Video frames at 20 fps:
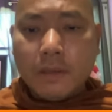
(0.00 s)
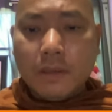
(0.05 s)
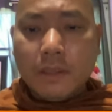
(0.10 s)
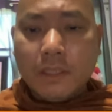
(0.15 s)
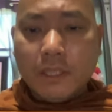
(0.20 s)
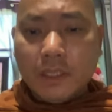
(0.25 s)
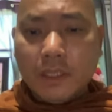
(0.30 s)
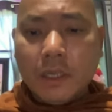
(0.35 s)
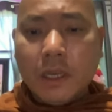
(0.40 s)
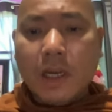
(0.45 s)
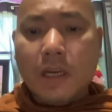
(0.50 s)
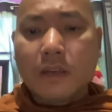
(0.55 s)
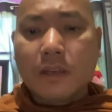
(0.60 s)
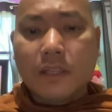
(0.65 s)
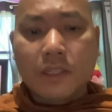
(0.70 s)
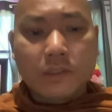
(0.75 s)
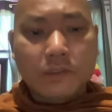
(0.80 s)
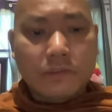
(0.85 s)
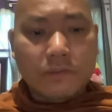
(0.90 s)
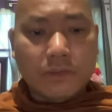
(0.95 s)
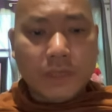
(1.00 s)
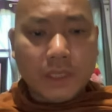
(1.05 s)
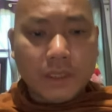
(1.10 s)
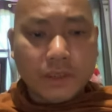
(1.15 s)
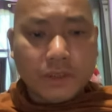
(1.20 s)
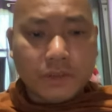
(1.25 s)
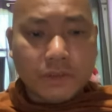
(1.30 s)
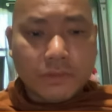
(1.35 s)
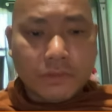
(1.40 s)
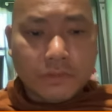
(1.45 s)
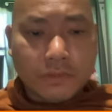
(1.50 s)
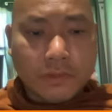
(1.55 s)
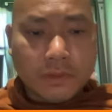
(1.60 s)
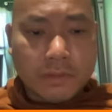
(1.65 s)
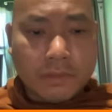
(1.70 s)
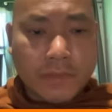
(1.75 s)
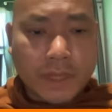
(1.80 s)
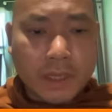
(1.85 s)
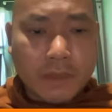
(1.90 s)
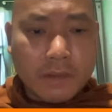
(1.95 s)
In her introduction to
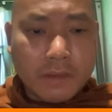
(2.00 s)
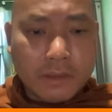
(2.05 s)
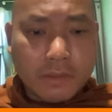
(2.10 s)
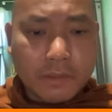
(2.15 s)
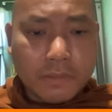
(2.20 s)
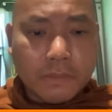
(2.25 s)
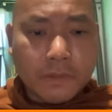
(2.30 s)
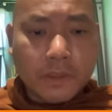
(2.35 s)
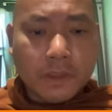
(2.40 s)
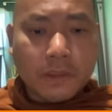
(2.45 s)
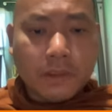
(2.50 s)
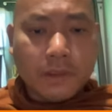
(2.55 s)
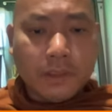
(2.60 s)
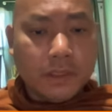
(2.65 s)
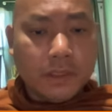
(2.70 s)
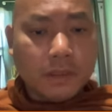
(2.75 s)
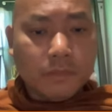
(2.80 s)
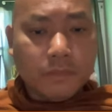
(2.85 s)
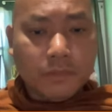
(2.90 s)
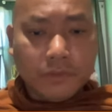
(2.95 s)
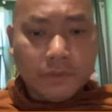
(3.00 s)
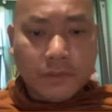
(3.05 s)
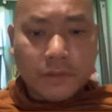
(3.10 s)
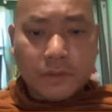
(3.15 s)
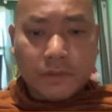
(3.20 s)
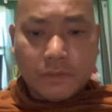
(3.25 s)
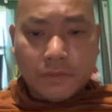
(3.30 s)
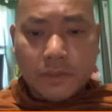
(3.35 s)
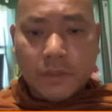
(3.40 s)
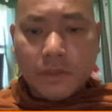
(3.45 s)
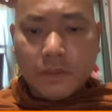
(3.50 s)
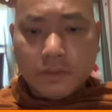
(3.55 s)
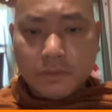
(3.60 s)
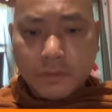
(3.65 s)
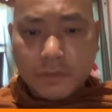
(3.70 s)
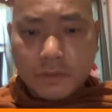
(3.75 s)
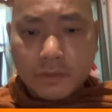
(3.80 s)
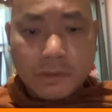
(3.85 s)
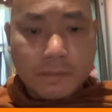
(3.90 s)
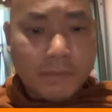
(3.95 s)
the biography in the Buddhist
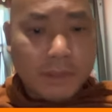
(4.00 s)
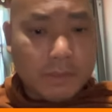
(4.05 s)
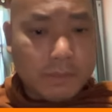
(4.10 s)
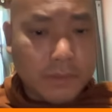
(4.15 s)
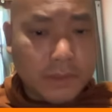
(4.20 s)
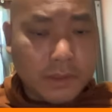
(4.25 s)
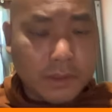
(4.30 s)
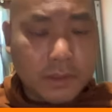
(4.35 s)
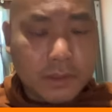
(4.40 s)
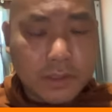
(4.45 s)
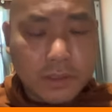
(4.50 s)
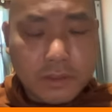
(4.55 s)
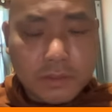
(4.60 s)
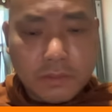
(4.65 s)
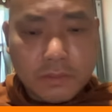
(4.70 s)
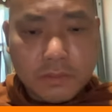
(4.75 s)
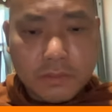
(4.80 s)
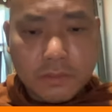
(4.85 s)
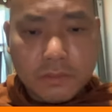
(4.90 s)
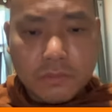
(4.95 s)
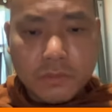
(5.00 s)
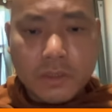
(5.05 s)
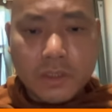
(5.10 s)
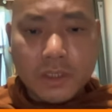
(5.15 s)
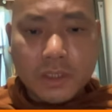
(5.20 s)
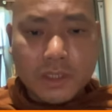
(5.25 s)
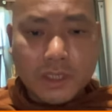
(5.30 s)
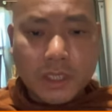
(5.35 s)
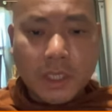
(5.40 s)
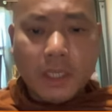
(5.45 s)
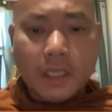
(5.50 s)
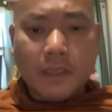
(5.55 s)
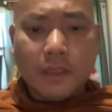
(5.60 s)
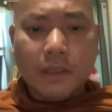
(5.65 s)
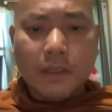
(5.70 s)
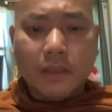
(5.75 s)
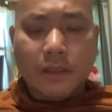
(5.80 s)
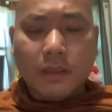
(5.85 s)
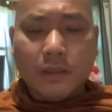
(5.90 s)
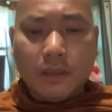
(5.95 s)
traditions, published in
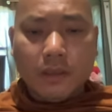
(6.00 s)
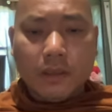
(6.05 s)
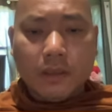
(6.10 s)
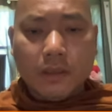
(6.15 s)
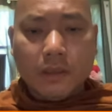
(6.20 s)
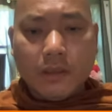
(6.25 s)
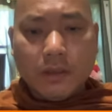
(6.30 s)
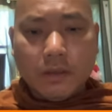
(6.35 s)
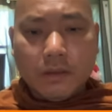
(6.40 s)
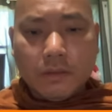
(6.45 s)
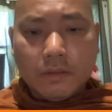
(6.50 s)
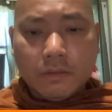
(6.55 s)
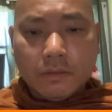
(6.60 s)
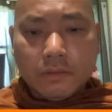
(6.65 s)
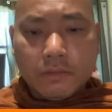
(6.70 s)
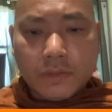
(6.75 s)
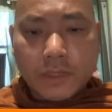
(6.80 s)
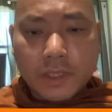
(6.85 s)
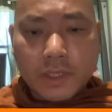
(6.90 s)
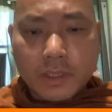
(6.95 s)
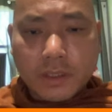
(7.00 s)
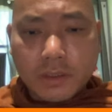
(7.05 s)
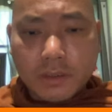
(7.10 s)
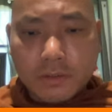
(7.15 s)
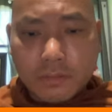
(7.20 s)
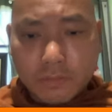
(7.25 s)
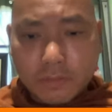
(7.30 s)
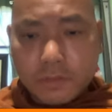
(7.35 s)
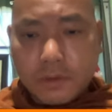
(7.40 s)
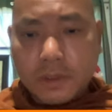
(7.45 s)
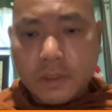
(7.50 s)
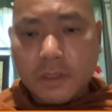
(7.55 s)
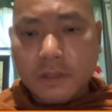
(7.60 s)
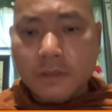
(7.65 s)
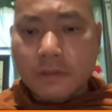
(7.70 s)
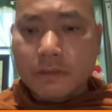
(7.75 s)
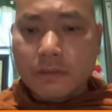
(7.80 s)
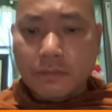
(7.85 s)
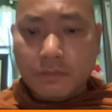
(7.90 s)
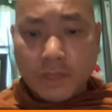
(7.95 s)
2010, Ulrich
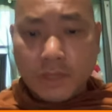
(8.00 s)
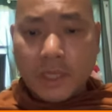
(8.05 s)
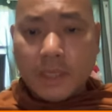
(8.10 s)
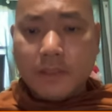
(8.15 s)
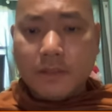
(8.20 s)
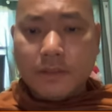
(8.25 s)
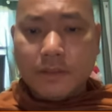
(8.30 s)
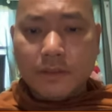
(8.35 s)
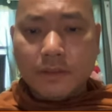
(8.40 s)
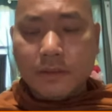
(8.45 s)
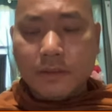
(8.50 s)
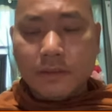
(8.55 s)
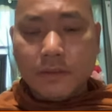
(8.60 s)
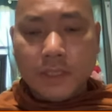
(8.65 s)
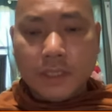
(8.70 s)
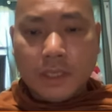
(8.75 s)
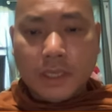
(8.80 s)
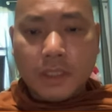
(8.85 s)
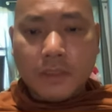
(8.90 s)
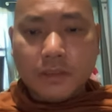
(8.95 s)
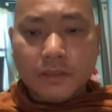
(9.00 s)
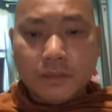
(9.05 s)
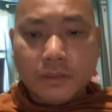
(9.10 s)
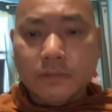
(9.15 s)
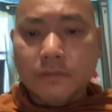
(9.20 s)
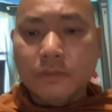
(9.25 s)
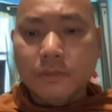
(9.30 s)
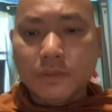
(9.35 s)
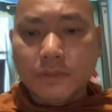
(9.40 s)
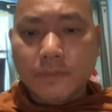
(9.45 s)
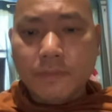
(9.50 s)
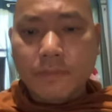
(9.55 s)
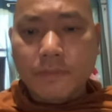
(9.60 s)
Rosler writes, and I quote,